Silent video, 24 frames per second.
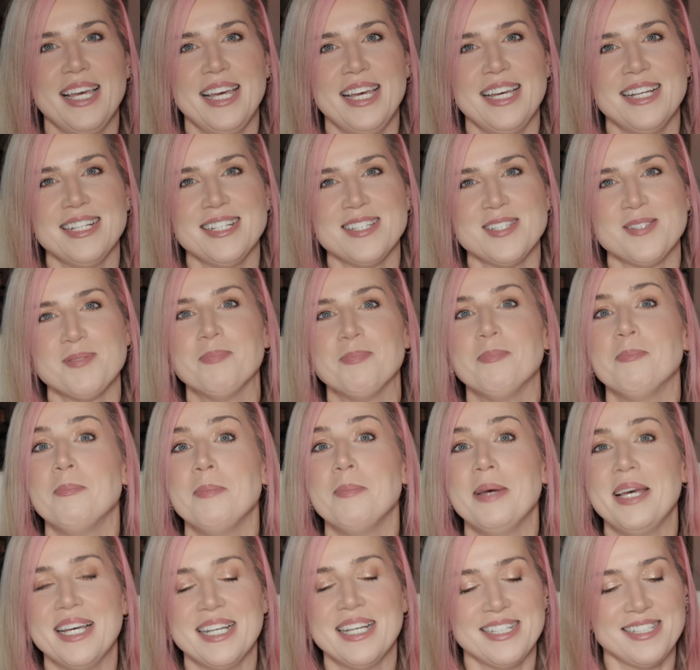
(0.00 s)
It's
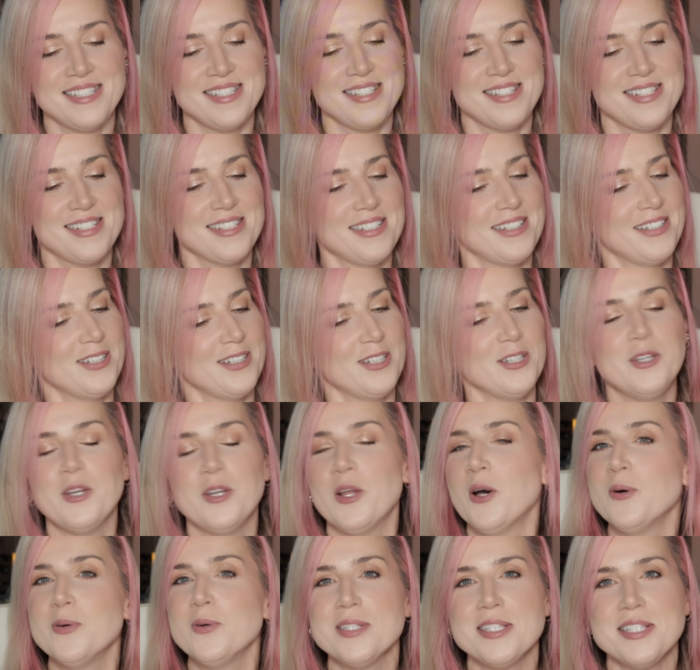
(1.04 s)
Mist.
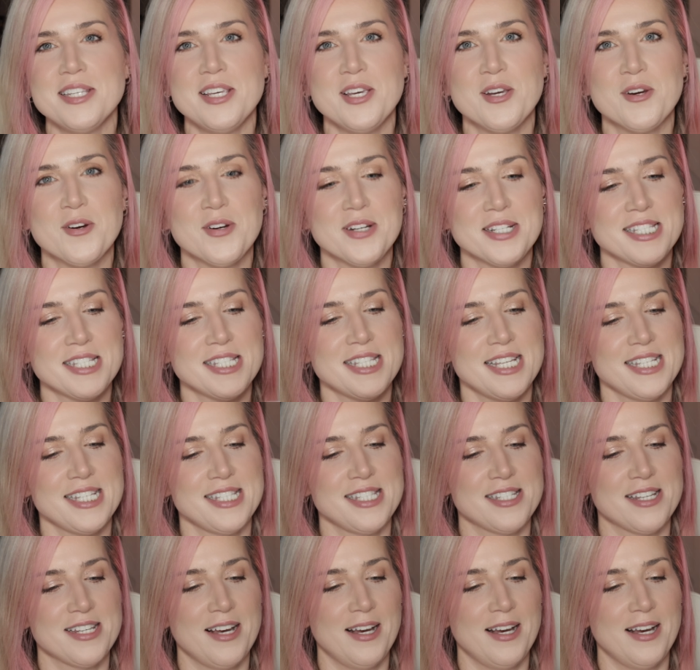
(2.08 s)
No secrets this